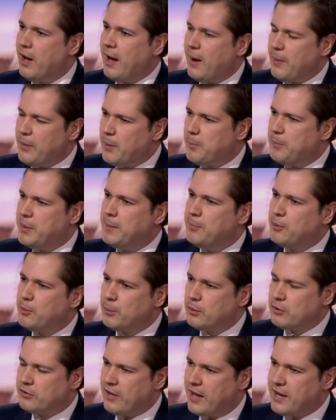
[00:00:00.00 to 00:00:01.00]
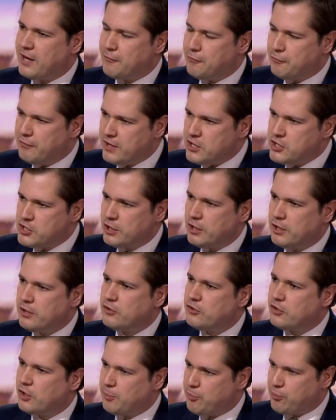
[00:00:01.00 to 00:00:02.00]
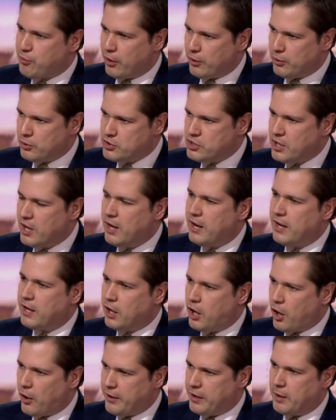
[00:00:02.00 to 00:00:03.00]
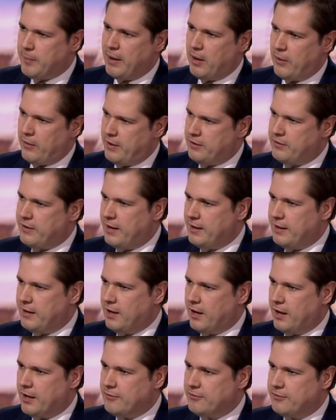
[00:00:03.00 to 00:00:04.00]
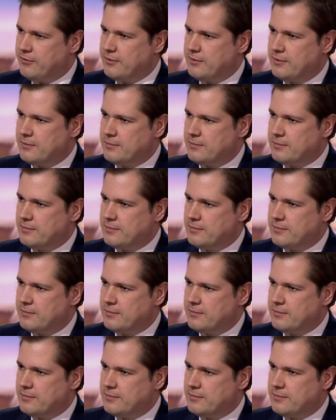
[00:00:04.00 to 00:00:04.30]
and that people will take a vigilant approach in going about their daily lives.